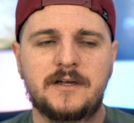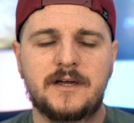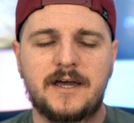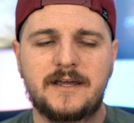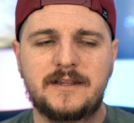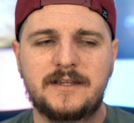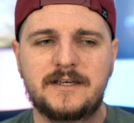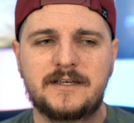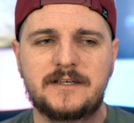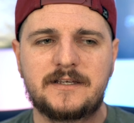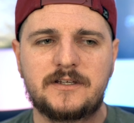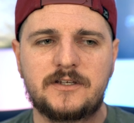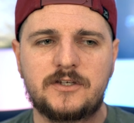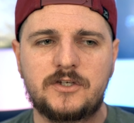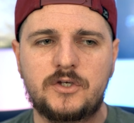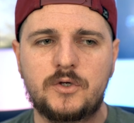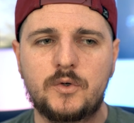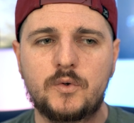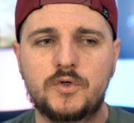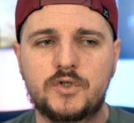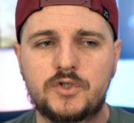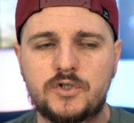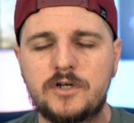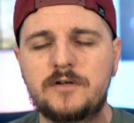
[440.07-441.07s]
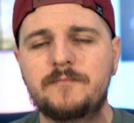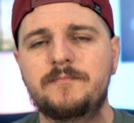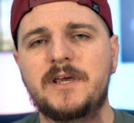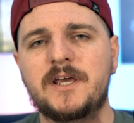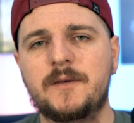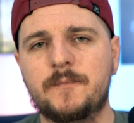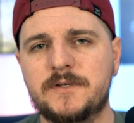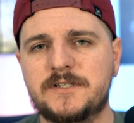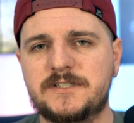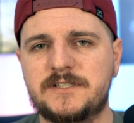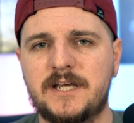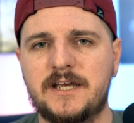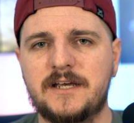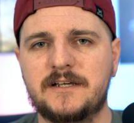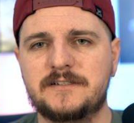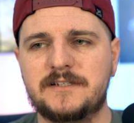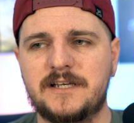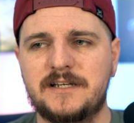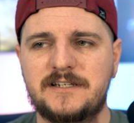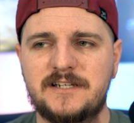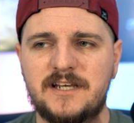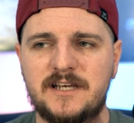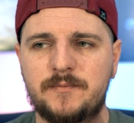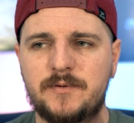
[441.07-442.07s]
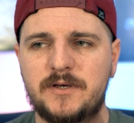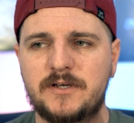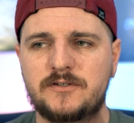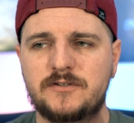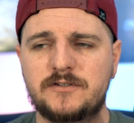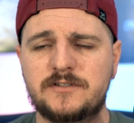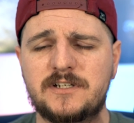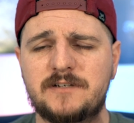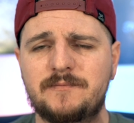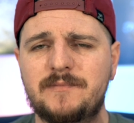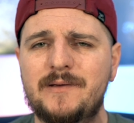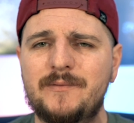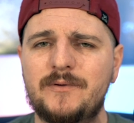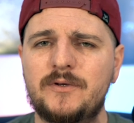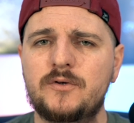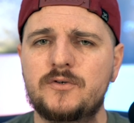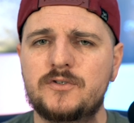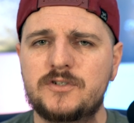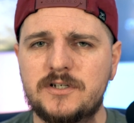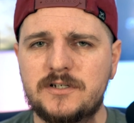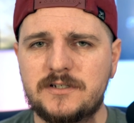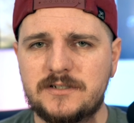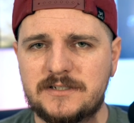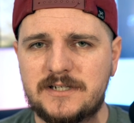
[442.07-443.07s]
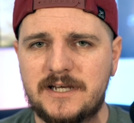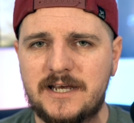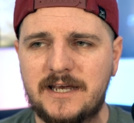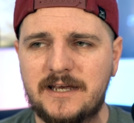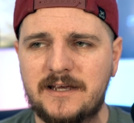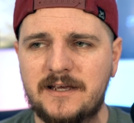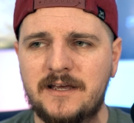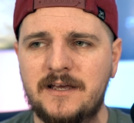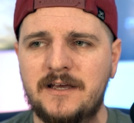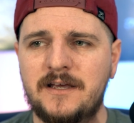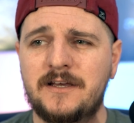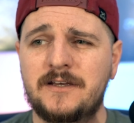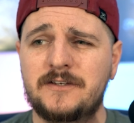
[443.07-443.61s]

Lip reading: I think you should make mistakes and take pictures that maybe you shouldn't take,